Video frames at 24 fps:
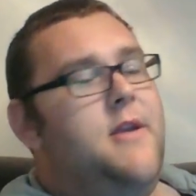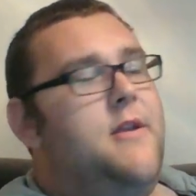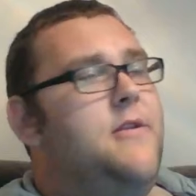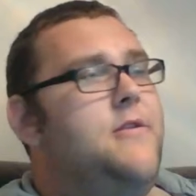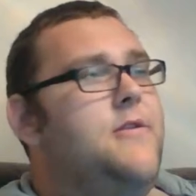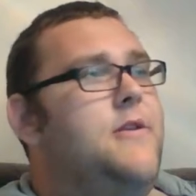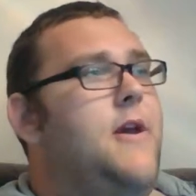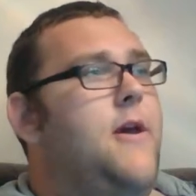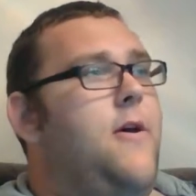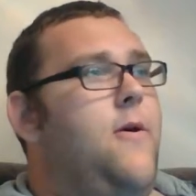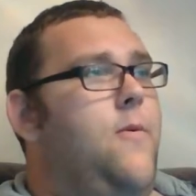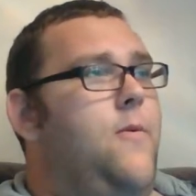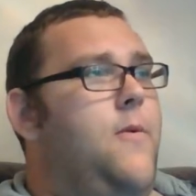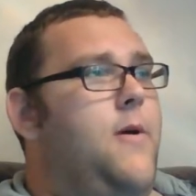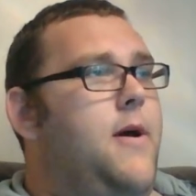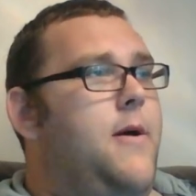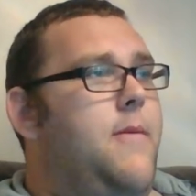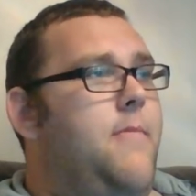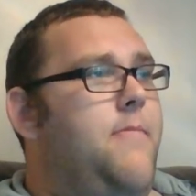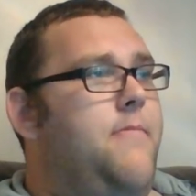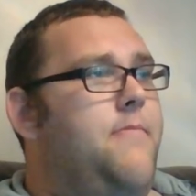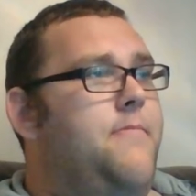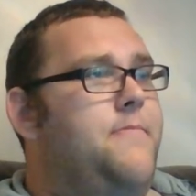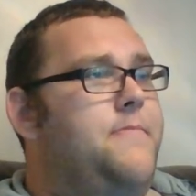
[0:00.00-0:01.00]

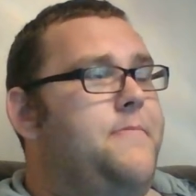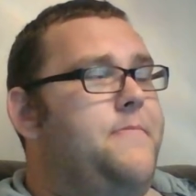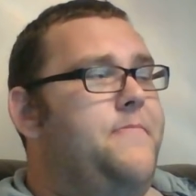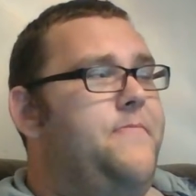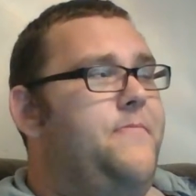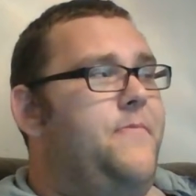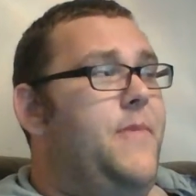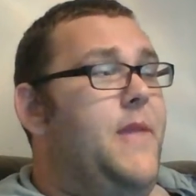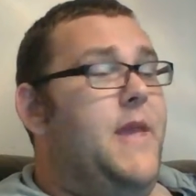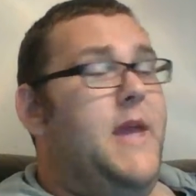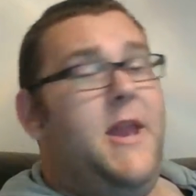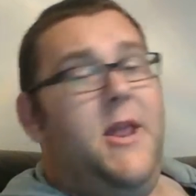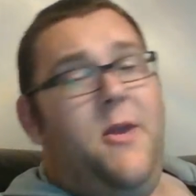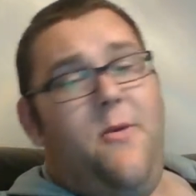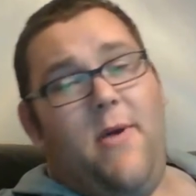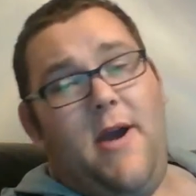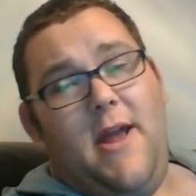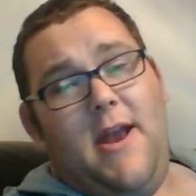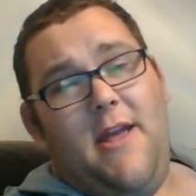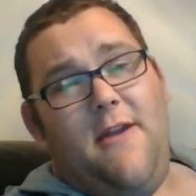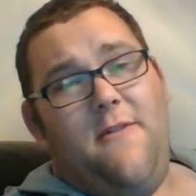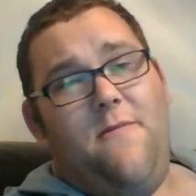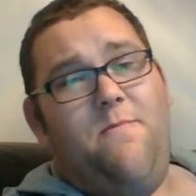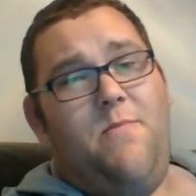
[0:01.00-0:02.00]
So anyway,
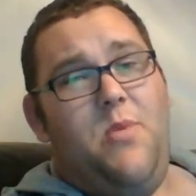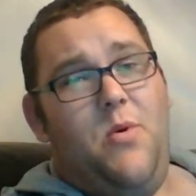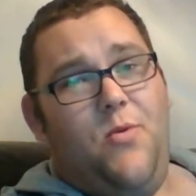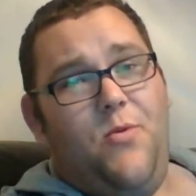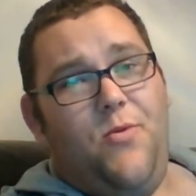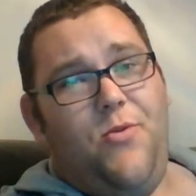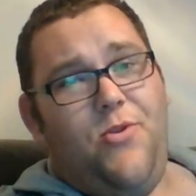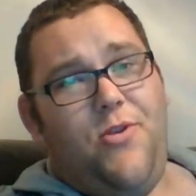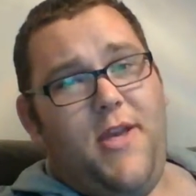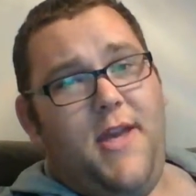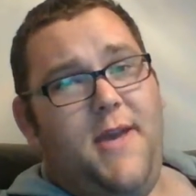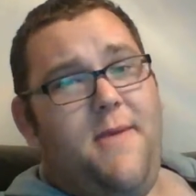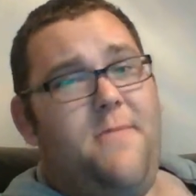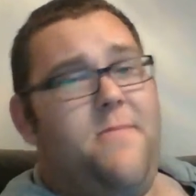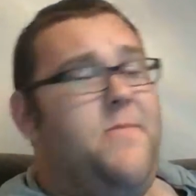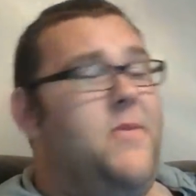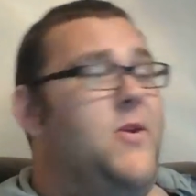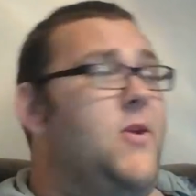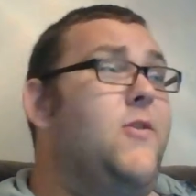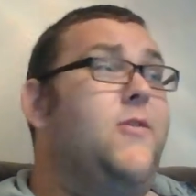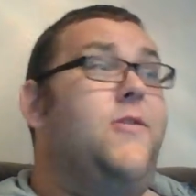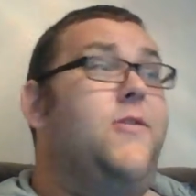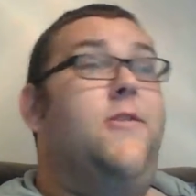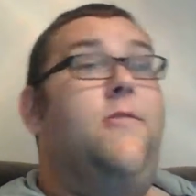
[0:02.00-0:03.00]
enough bullshit
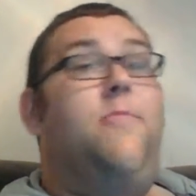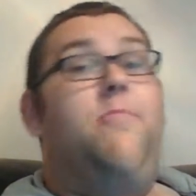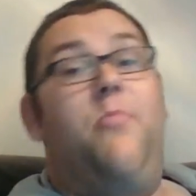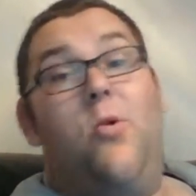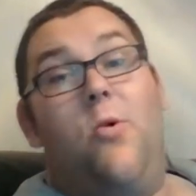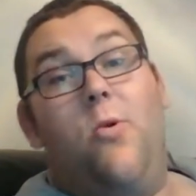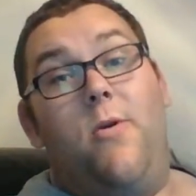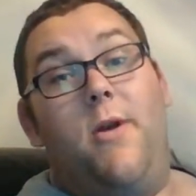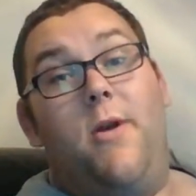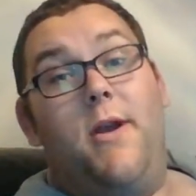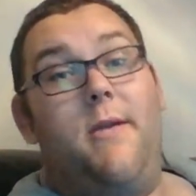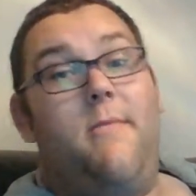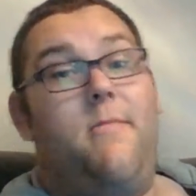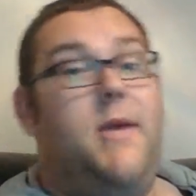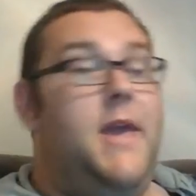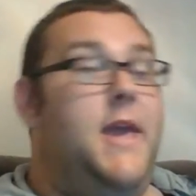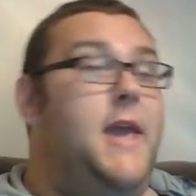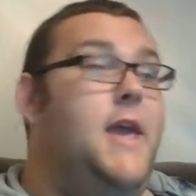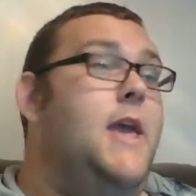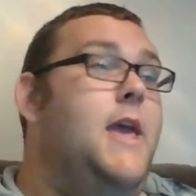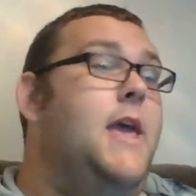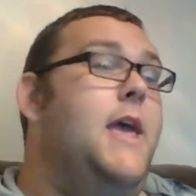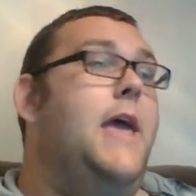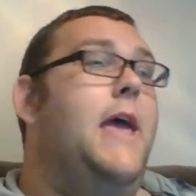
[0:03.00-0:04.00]
because it's boring me.